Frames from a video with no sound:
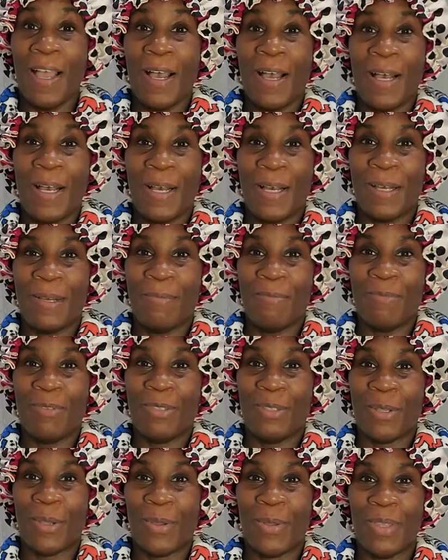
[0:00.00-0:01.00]
Um,
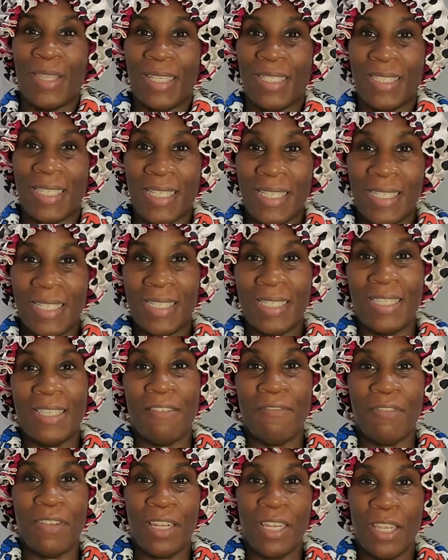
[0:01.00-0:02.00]
so this is
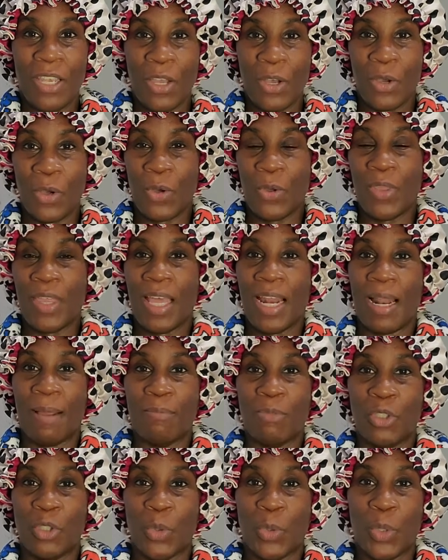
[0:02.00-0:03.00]
the video that
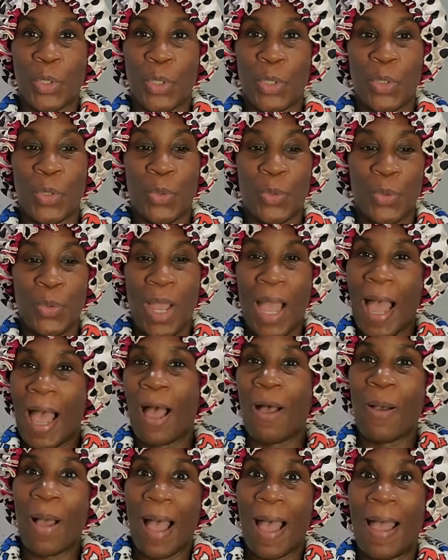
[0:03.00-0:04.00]
I'm showing you
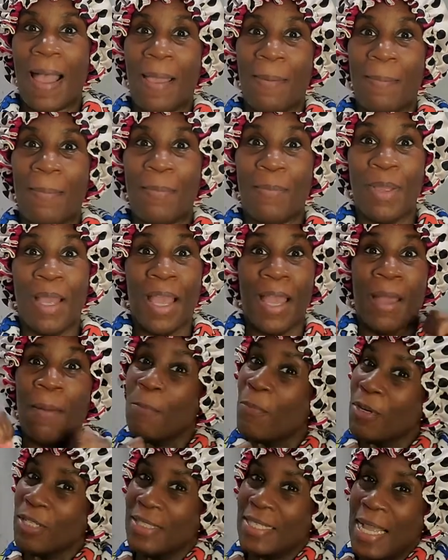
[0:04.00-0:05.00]
how I'm
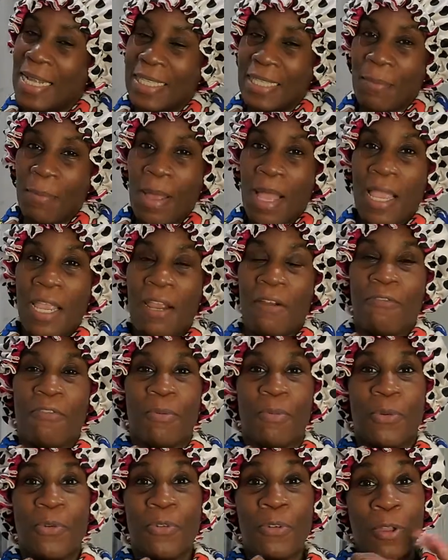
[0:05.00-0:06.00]
protecting my hair
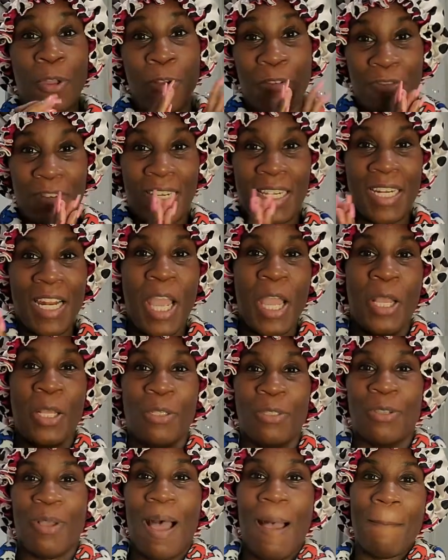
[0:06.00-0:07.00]
from chlorine.
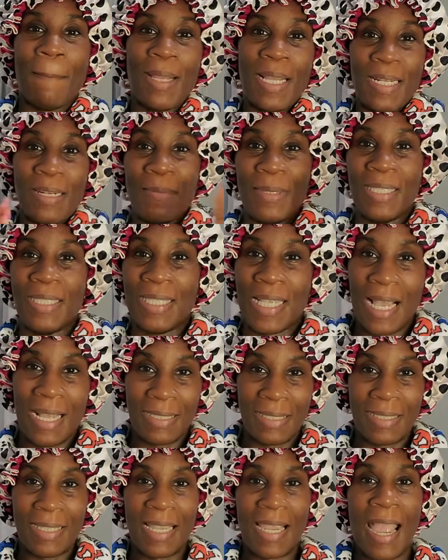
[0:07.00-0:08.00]
So I'm gonna be
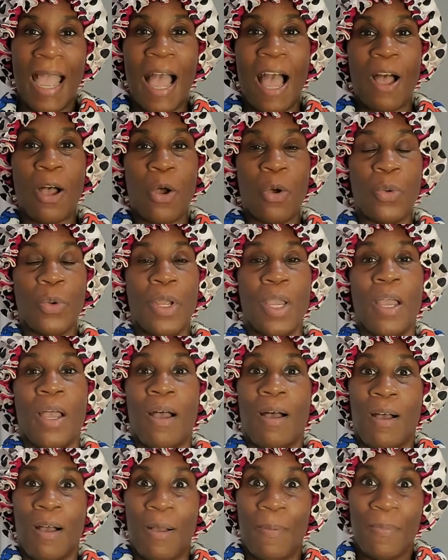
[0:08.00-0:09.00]
testing out
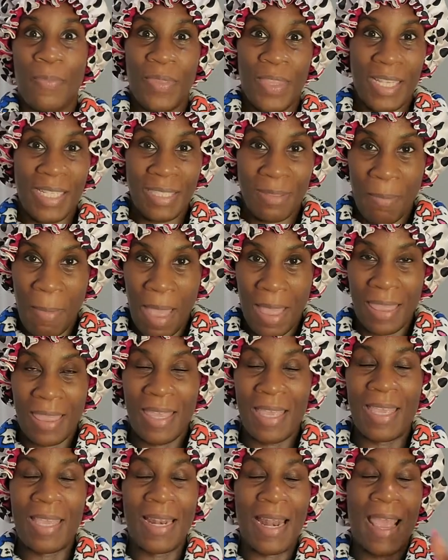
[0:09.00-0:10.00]
um, this
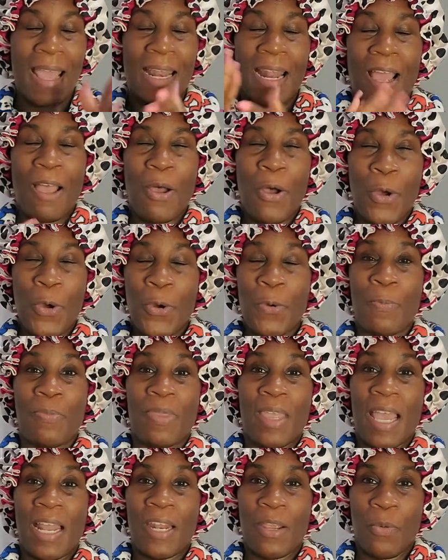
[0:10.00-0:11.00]
method and I
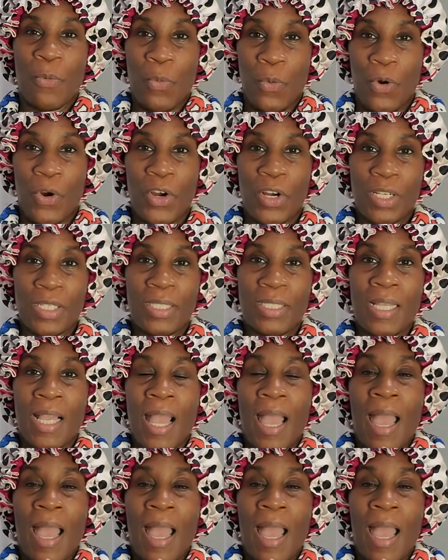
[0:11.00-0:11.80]
hope that it works.